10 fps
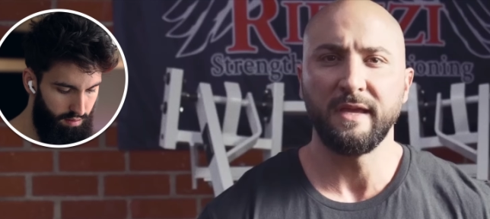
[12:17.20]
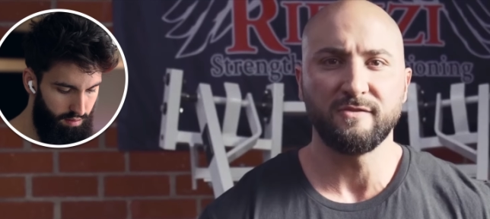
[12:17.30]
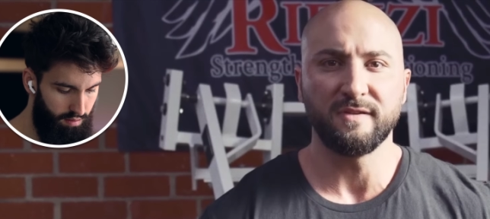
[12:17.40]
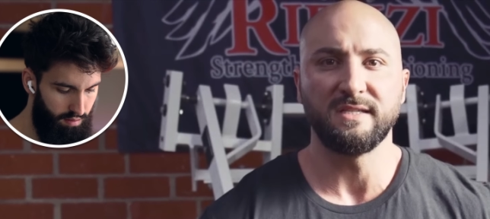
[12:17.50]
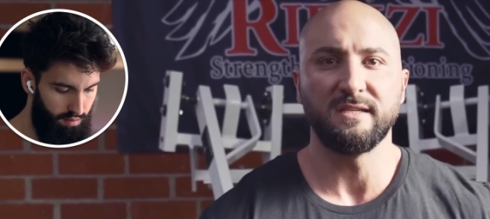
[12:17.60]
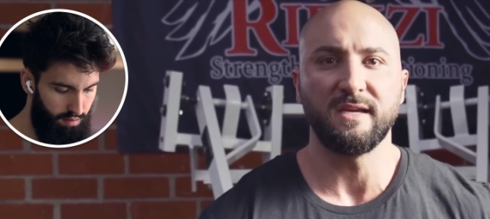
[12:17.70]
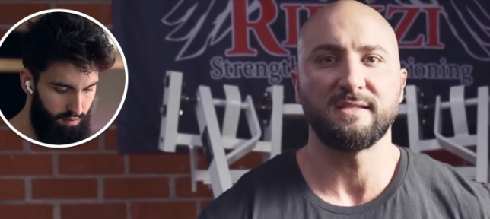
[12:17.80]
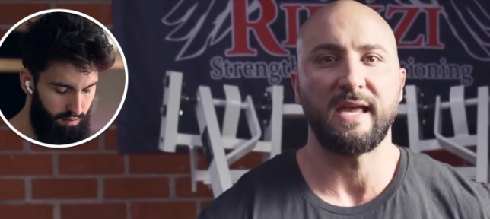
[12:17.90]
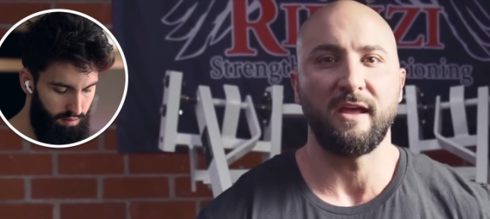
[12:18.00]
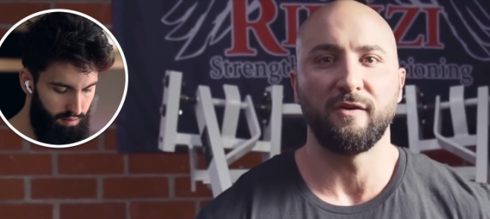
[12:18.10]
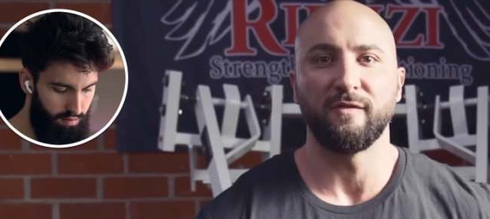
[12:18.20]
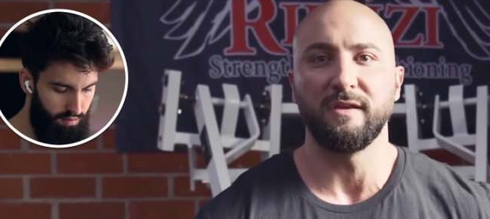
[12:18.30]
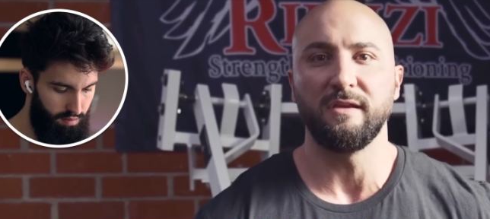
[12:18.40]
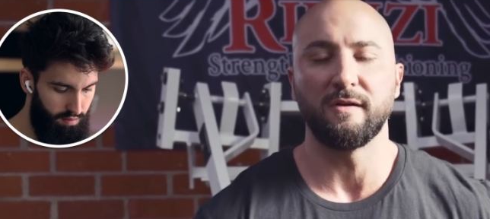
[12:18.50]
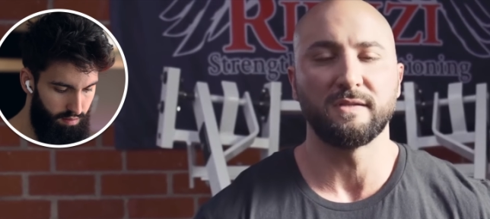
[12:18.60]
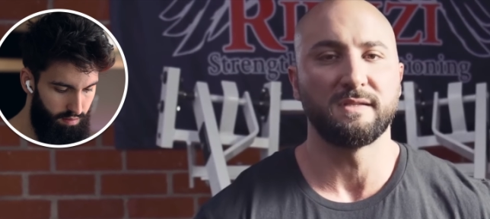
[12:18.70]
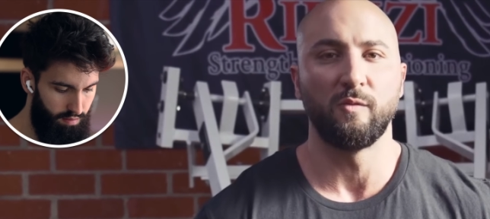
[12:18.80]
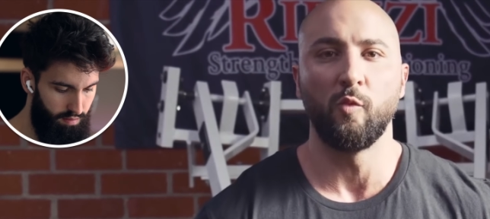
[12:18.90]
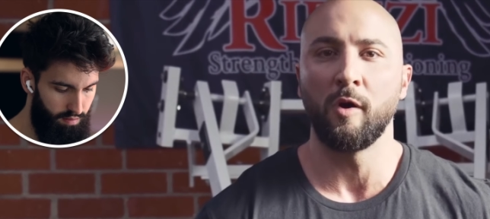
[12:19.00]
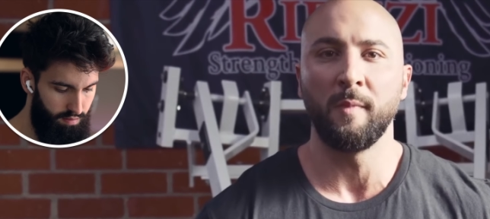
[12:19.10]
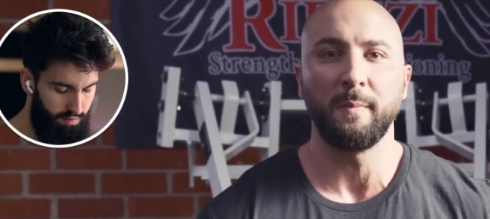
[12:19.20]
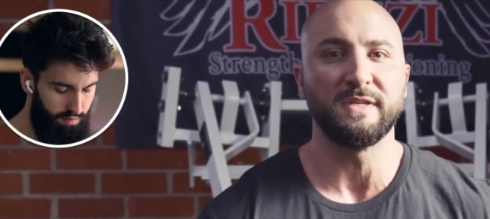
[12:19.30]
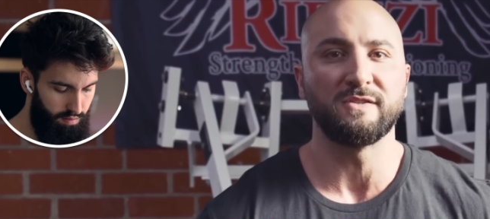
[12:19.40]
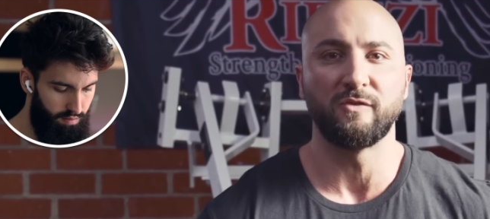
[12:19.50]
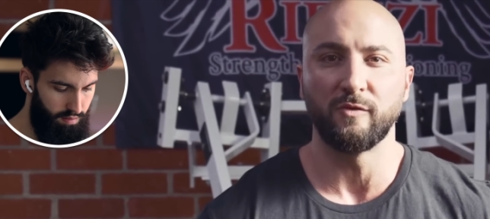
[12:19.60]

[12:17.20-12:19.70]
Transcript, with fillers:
Speaker 1: the injuries DJ's had over the years, the warm-up is